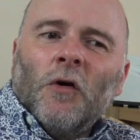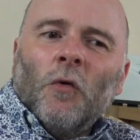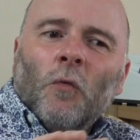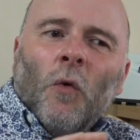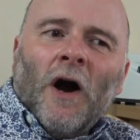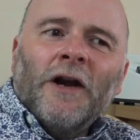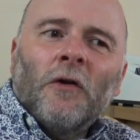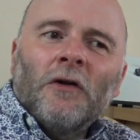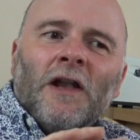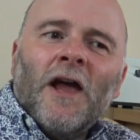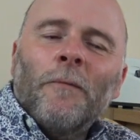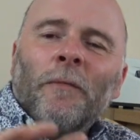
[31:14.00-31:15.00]
Why not
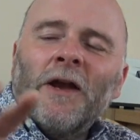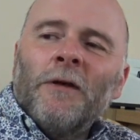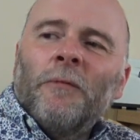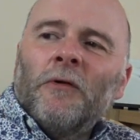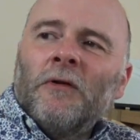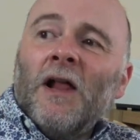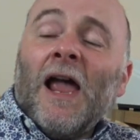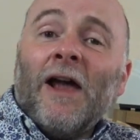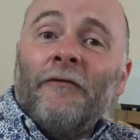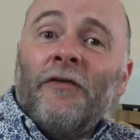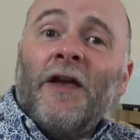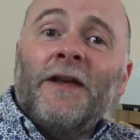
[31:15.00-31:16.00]
let people
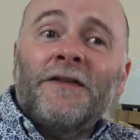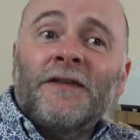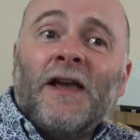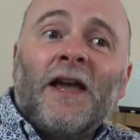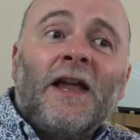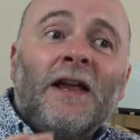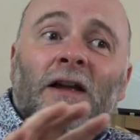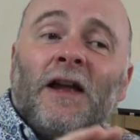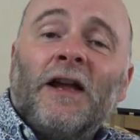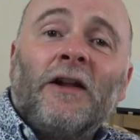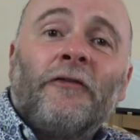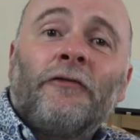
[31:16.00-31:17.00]
have their say
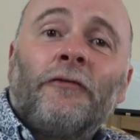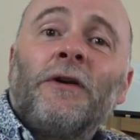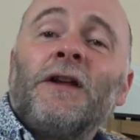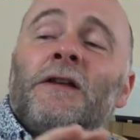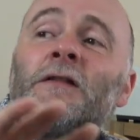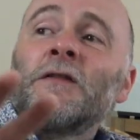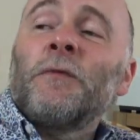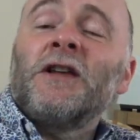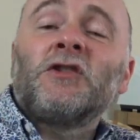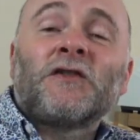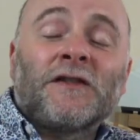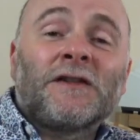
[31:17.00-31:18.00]
in a free
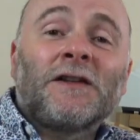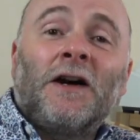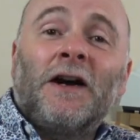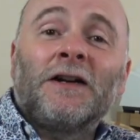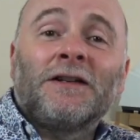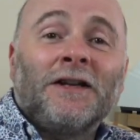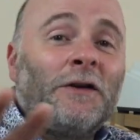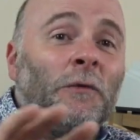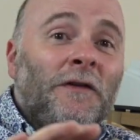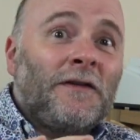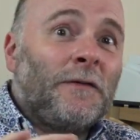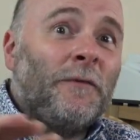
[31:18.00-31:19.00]
speech society
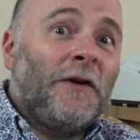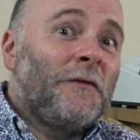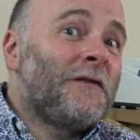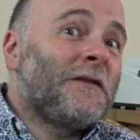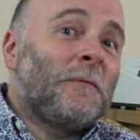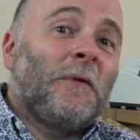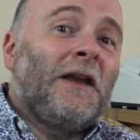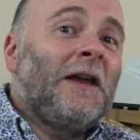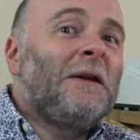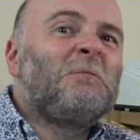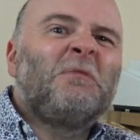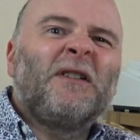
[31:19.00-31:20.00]
we're supposed to
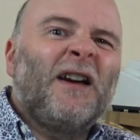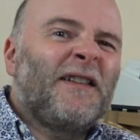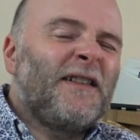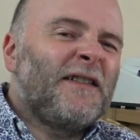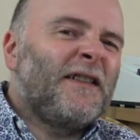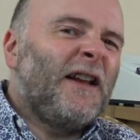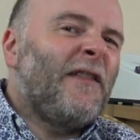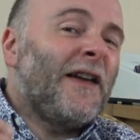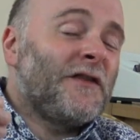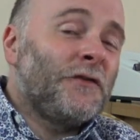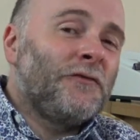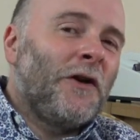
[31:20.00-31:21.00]
be? But as I said,
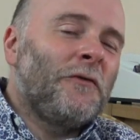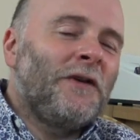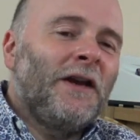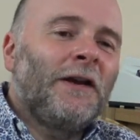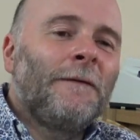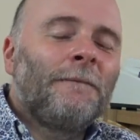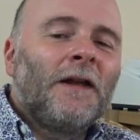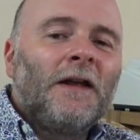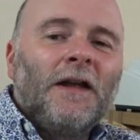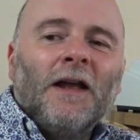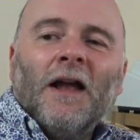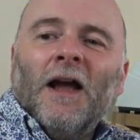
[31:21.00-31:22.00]
that's eroding.
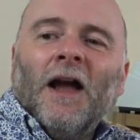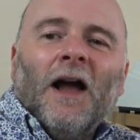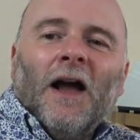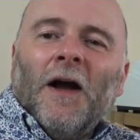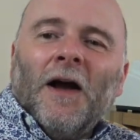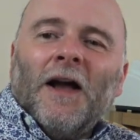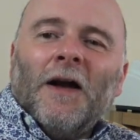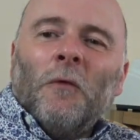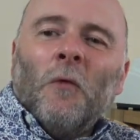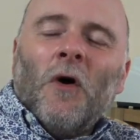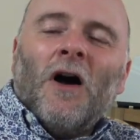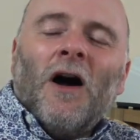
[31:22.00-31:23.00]

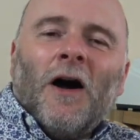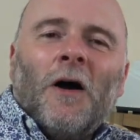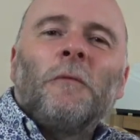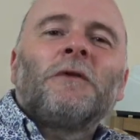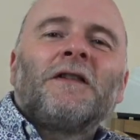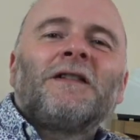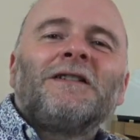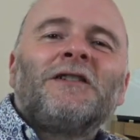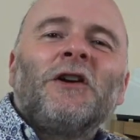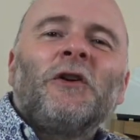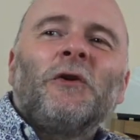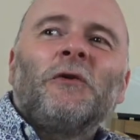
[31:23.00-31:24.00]
What harm does it
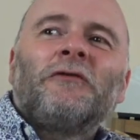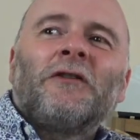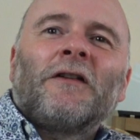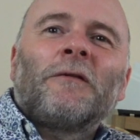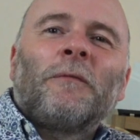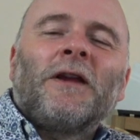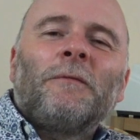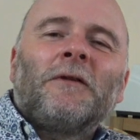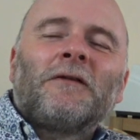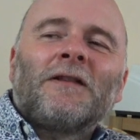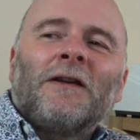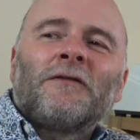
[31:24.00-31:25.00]
do for other
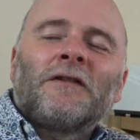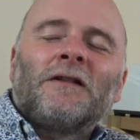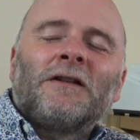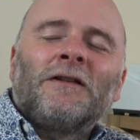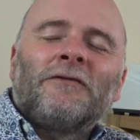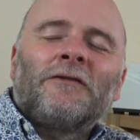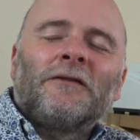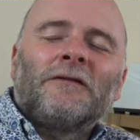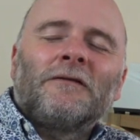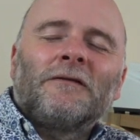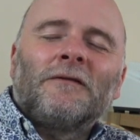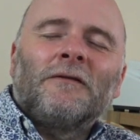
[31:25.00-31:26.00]
people to have a
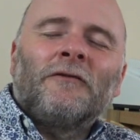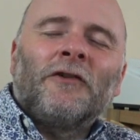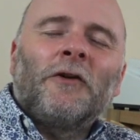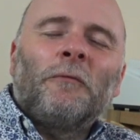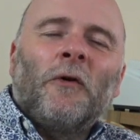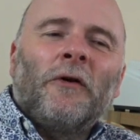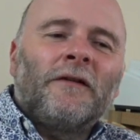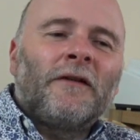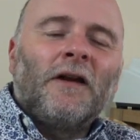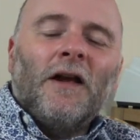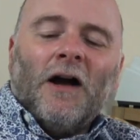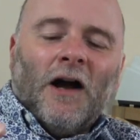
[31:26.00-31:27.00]
different viewpoint?
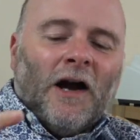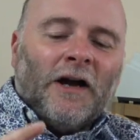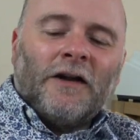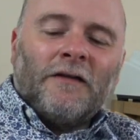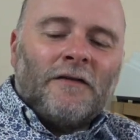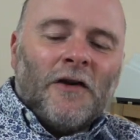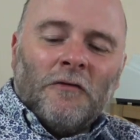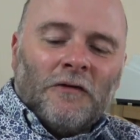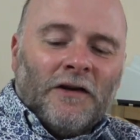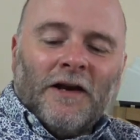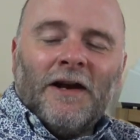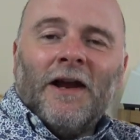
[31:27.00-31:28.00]
I'm
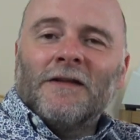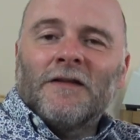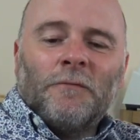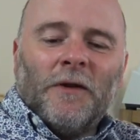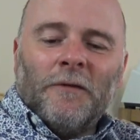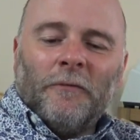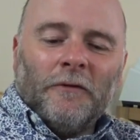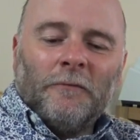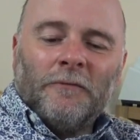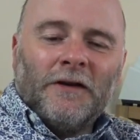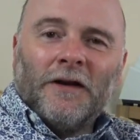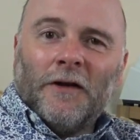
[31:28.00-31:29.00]
totally against people,
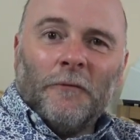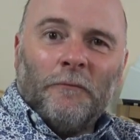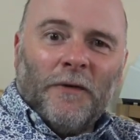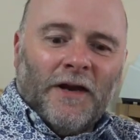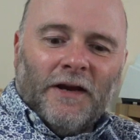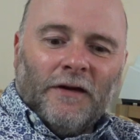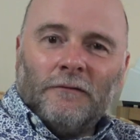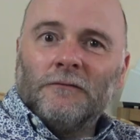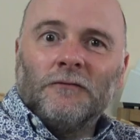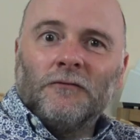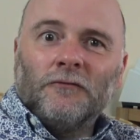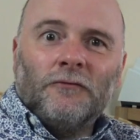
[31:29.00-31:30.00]
being
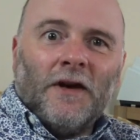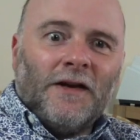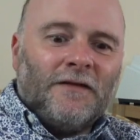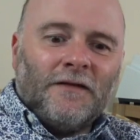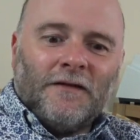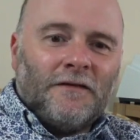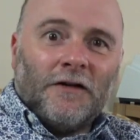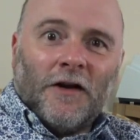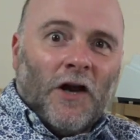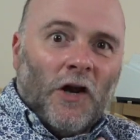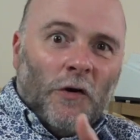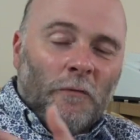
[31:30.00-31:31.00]
racist and
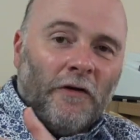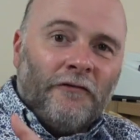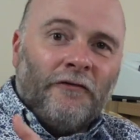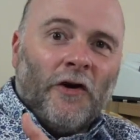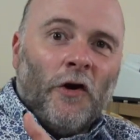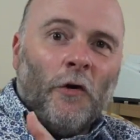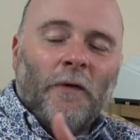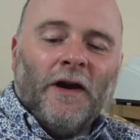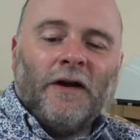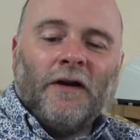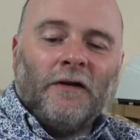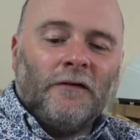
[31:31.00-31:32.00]

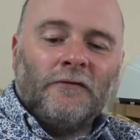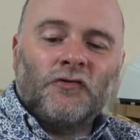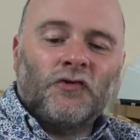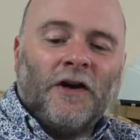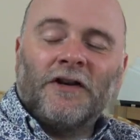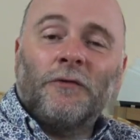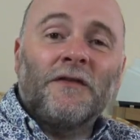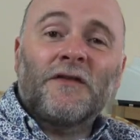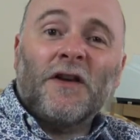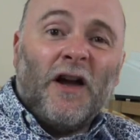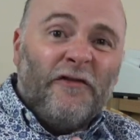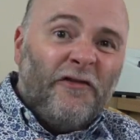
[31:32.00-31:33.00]
homophobic and trying to
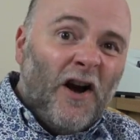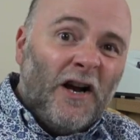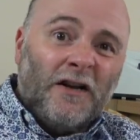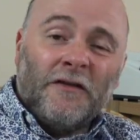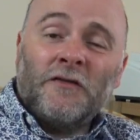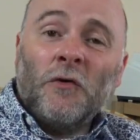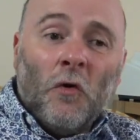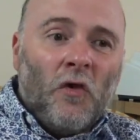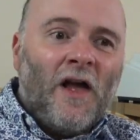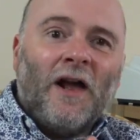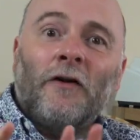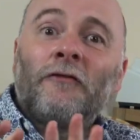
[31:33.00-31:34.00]
incite violence. All
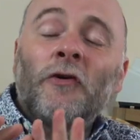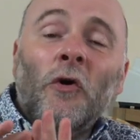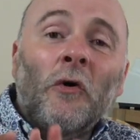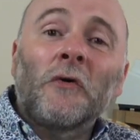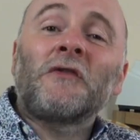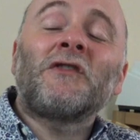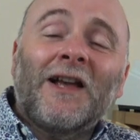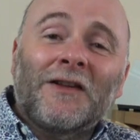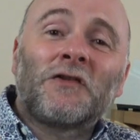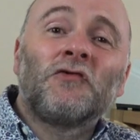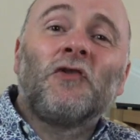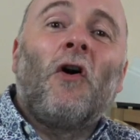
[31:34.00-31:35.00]
that, of course,
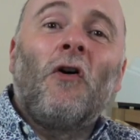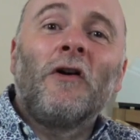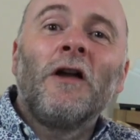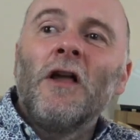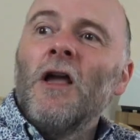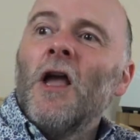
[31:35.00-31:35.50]
that's wrong.